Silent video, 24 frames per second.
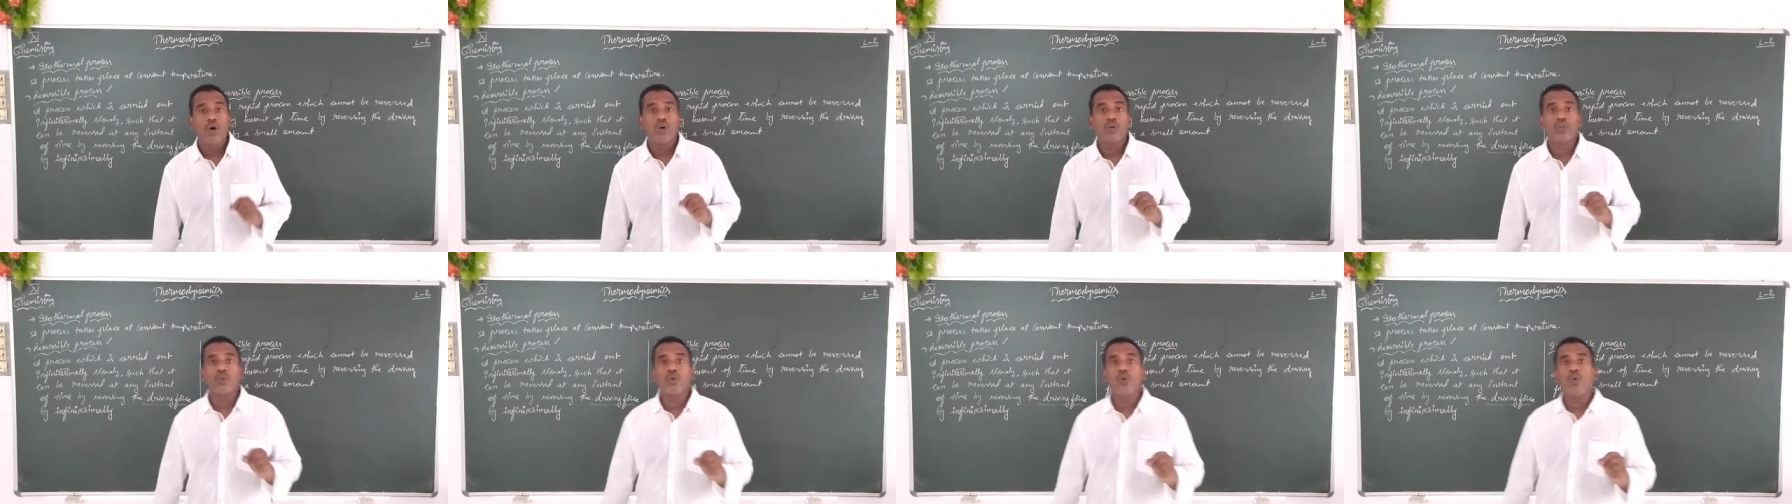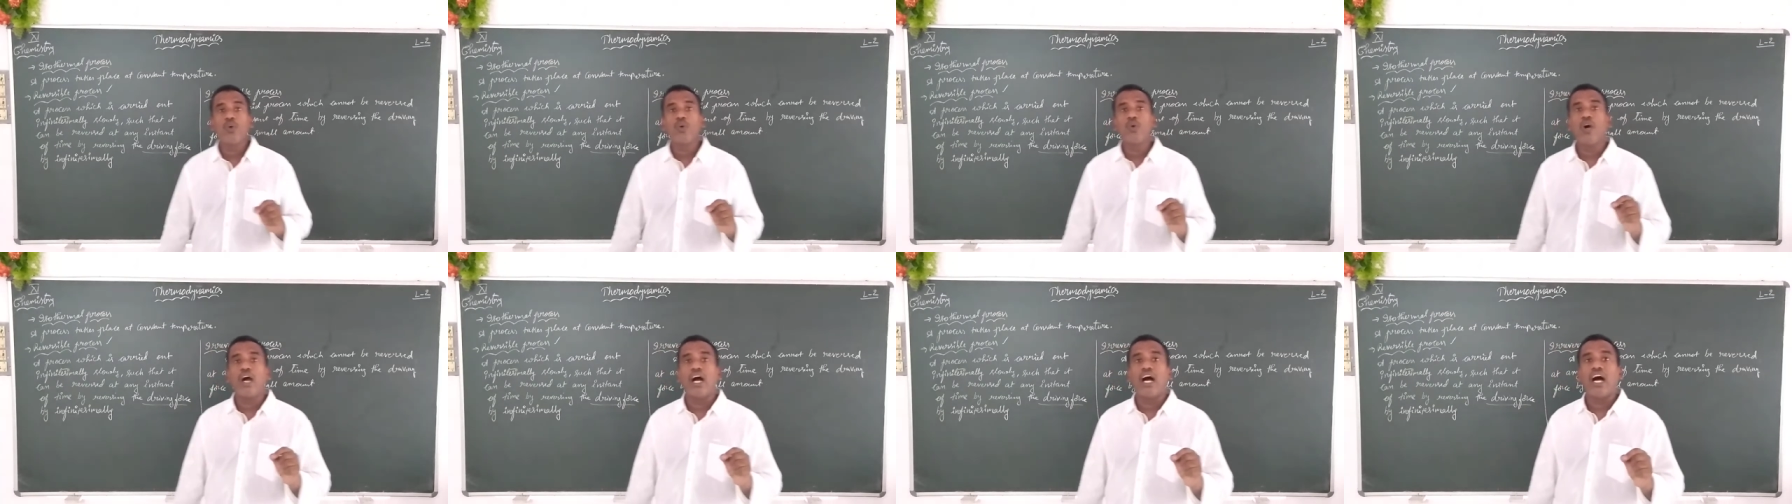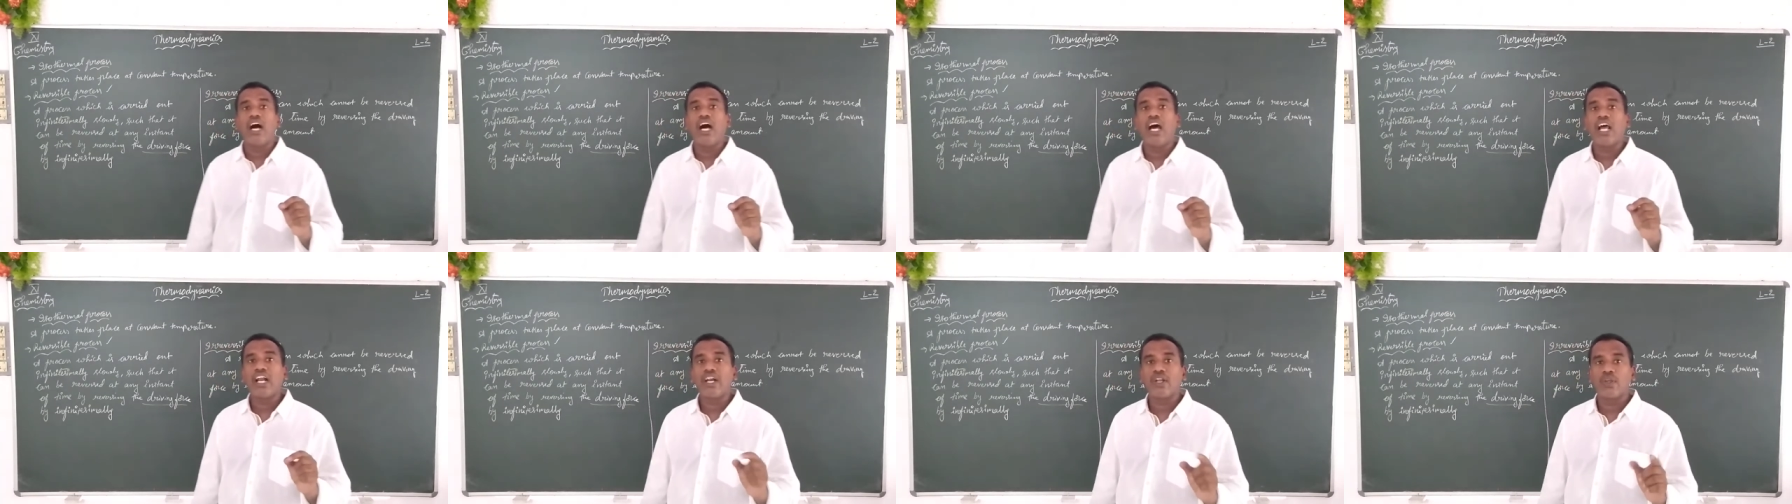you
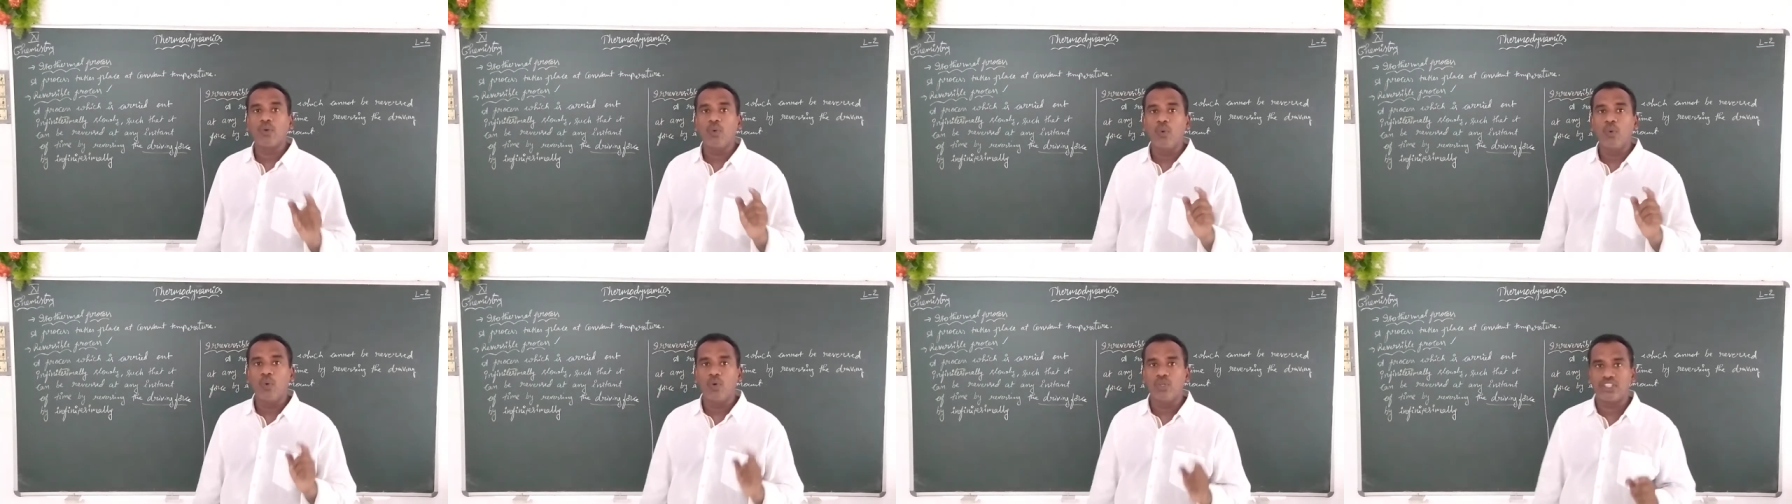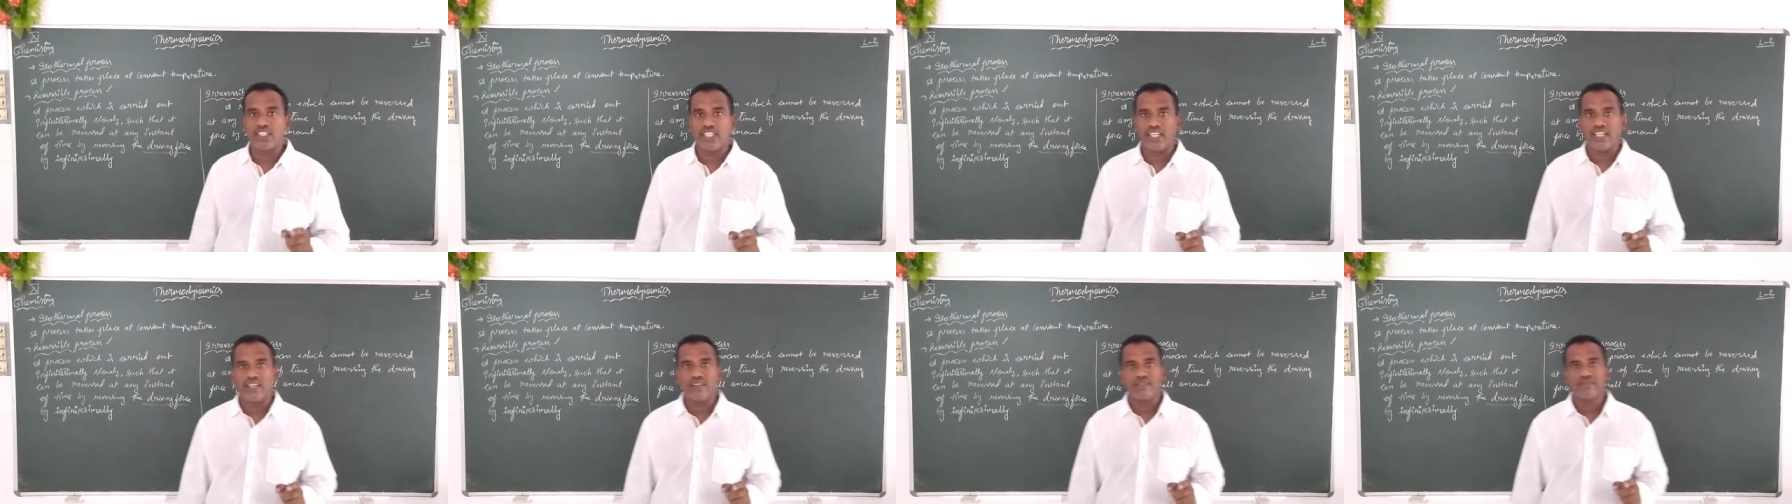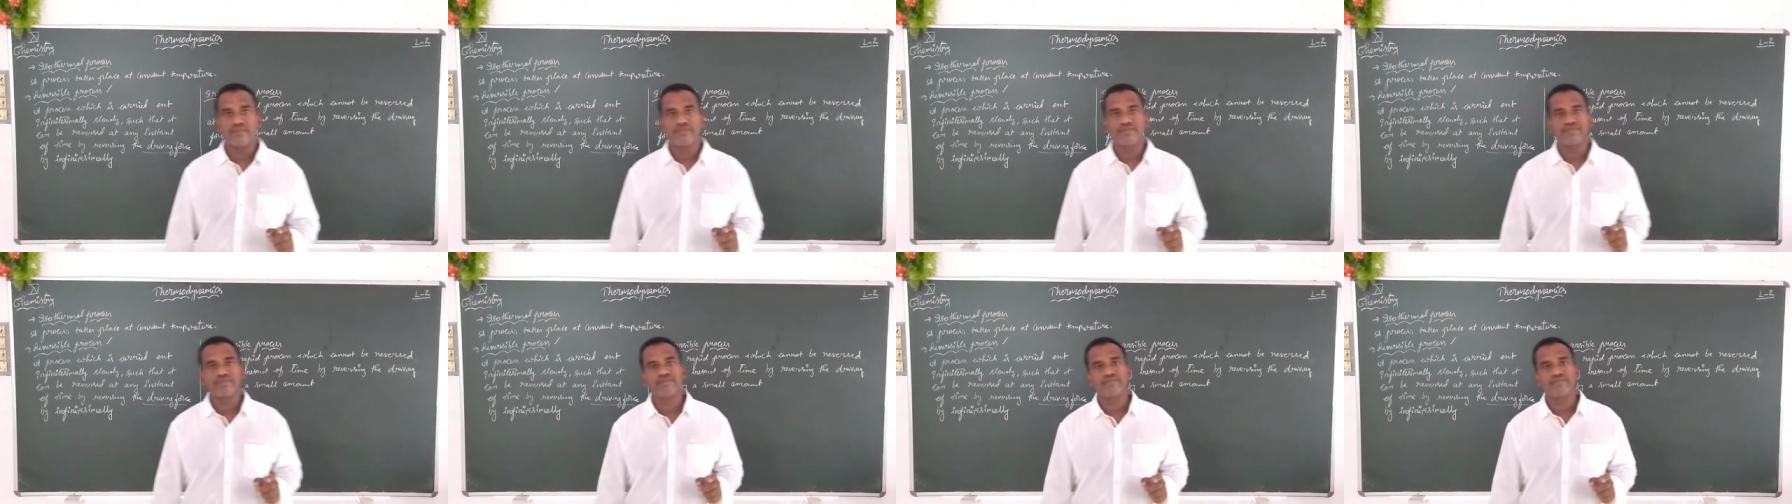are using,